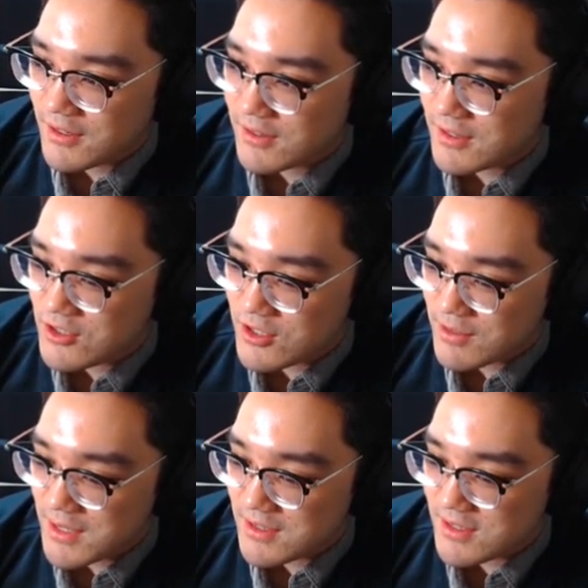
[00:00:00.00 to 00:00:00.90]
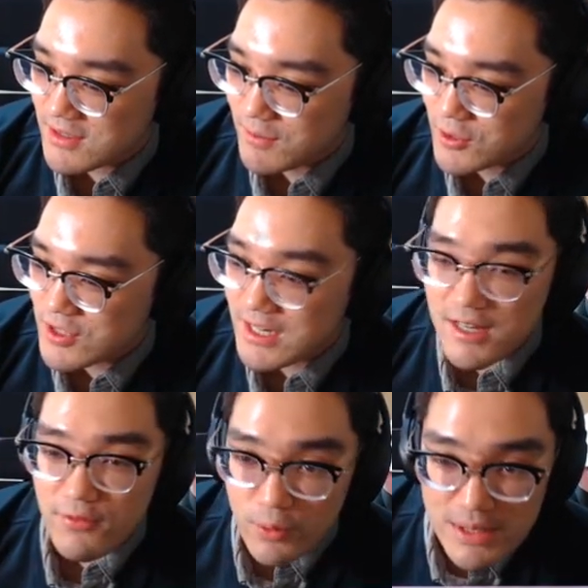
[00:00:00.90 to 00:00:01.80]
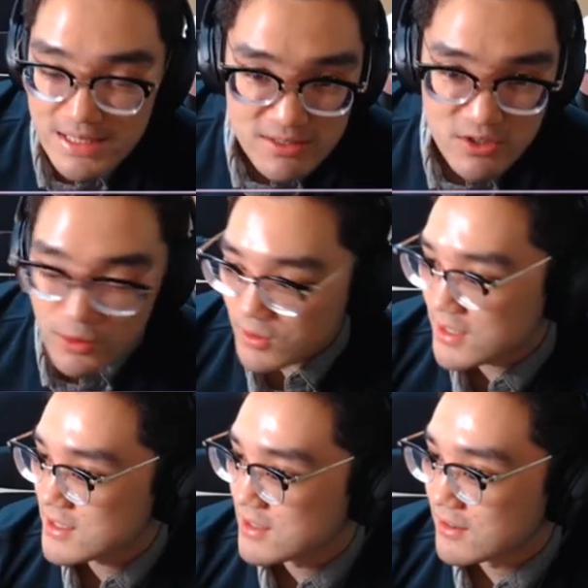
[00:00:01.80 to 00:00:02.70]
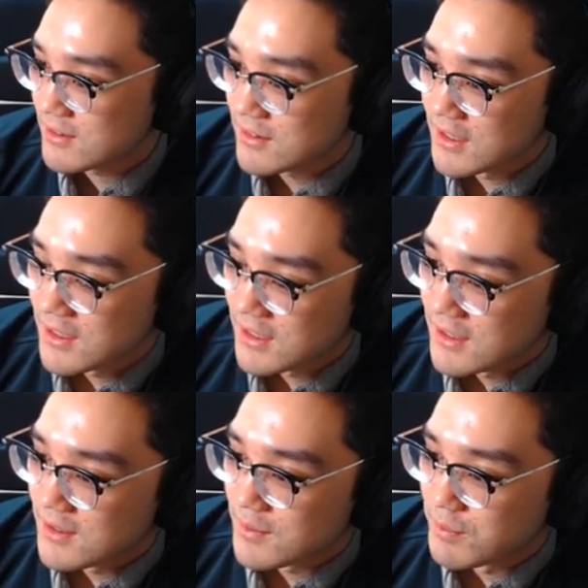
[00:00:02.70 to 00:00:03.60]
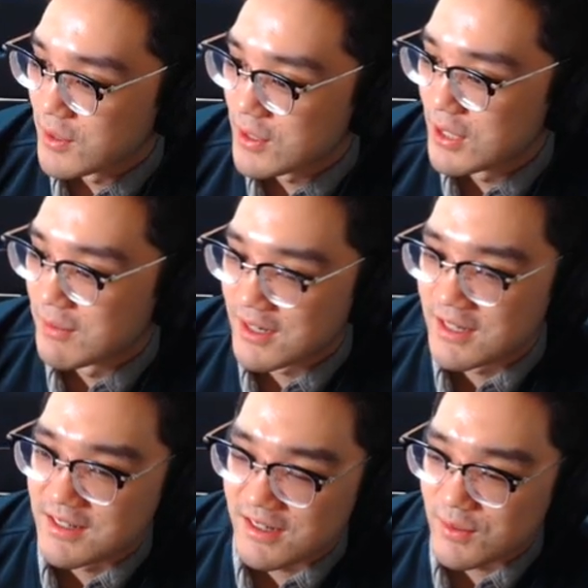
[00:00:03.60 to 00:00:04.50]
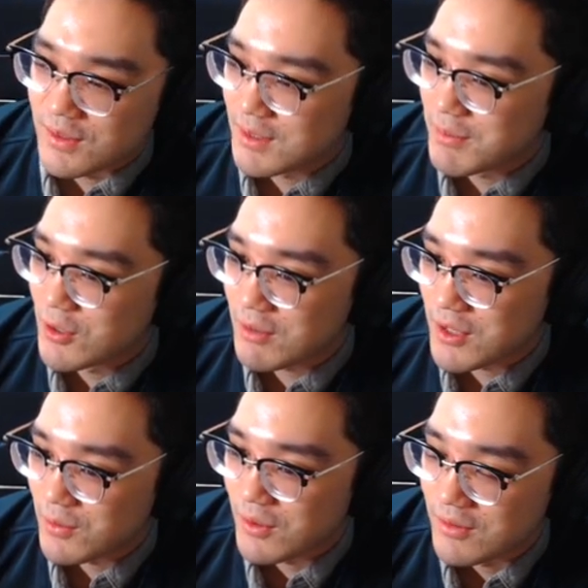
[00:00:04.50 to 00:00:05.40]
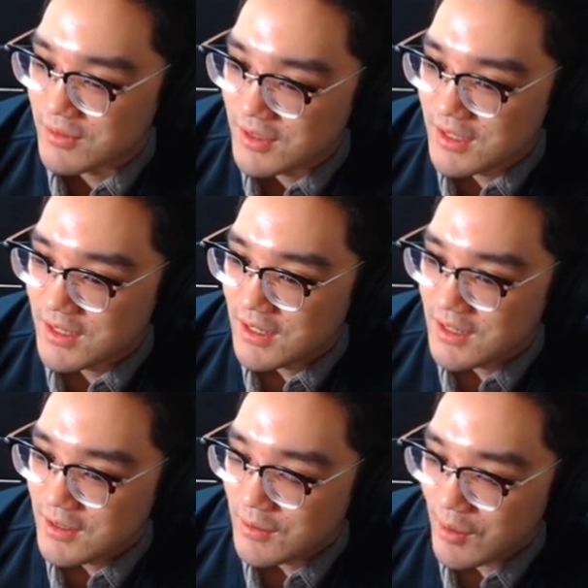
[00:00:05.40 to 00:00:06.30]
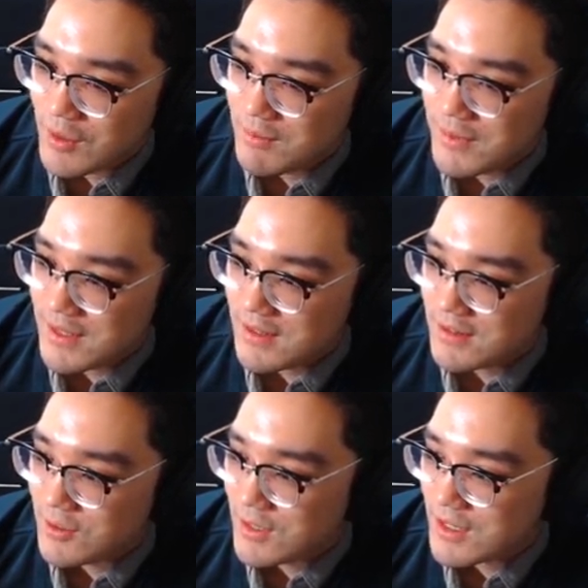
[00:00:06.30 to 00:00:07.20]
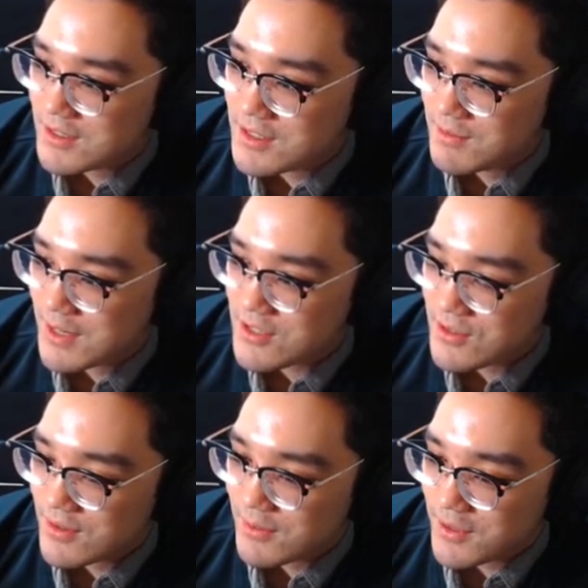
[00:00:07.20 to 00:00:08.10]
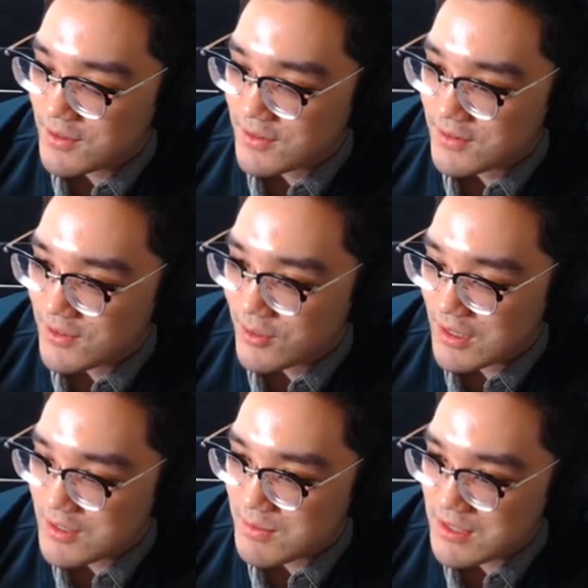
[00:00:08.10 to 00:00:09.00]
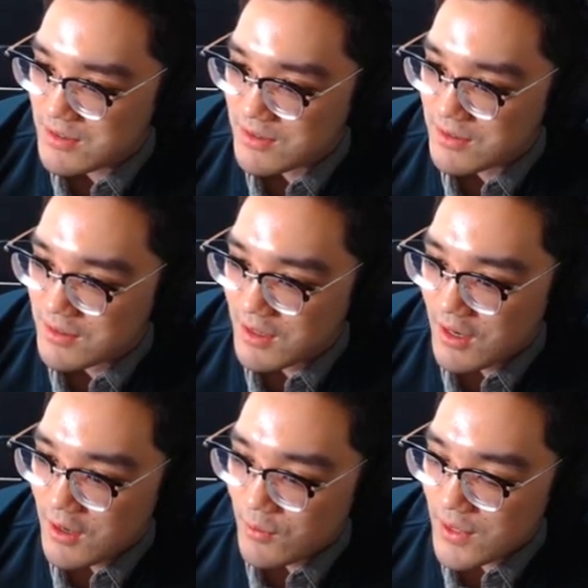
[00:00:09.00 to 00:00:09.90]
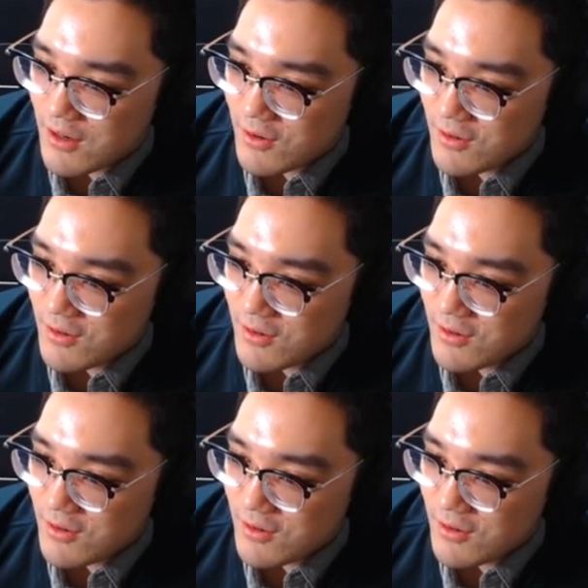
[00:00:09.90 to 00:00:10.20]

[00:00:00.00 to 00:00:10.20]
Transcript: other than she makes mochi. I didn't even read the stories, y'all. Pokemon, yeah, we're in the Pokemon world. I want to be the greatest master of them all. The greatest master. We all